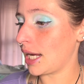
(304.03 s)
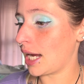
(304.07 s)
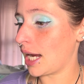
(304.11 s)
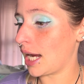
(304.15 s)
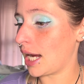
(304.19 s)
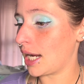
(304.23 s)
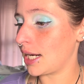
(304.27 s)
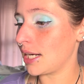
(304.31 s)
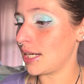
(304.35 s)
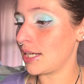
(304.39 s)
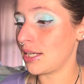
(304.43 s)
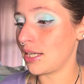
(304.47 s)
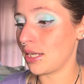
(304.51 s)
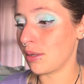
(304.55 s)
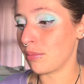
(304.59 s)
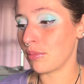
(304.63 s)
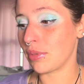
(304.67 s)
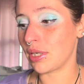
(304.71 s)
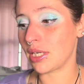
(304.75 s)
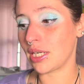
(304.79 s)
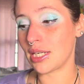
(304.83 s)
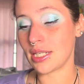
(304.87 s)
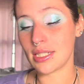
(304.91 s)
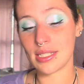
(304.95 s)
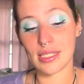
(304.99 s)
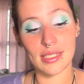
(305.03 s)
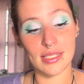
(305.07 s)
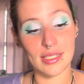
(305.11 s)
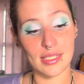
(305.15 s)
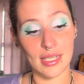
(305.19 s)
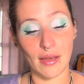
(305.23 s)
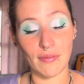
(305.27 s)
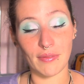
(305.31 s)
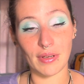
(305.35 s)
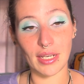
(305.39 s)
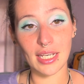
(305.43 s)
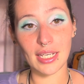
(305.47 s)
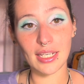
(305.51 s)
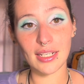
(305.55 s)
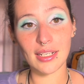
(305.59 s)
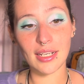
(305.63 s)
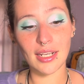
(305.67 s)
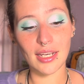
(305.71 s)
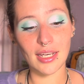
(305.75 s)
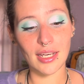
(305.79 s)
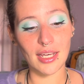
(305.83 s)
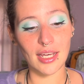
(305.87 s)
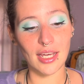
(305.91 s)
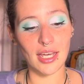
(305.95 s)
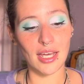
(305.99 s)
at number 7,
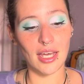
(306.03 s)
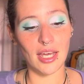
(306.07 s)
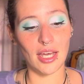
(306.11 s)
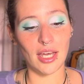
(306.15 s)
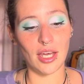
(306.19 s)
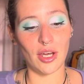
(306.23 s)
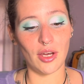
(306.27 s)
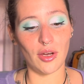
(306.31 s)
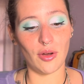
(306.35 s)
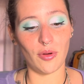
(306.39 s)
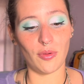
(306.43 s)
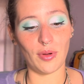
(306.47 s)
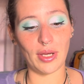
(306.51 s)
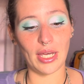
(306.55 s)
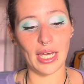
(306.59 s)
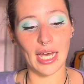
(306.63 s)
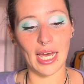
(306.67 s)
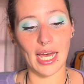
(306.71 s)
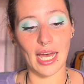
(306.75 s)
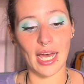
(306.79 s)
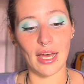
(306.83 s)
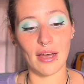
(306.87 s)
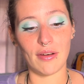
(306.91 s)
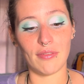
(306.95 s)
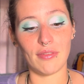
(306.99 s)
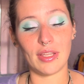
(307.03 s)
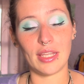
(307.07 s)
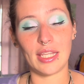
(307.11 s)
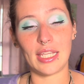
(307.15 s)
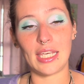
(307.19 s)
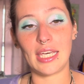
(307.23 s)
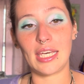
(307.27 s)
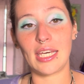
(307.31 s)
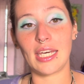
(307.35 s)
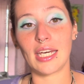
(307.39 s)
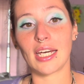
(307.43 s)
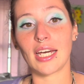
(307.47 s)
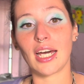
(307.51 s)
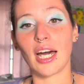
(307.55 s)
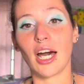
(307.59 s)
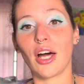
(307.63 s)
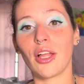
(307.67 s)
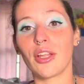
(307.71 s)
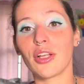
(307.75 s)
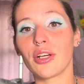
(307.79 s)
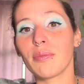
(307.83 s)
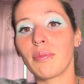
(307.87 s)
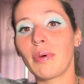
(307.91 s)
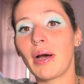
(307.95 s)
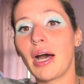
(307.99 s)
we have the
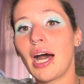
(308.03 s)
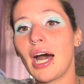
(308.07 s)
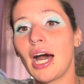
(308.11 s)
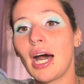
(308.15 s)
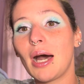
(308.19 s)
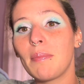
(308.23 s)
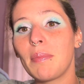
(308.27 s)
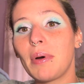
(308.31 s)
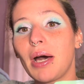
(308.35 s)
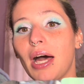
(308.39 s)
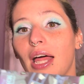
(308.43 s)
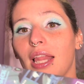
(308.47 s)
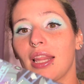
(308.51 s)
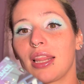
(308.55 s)
ColourPop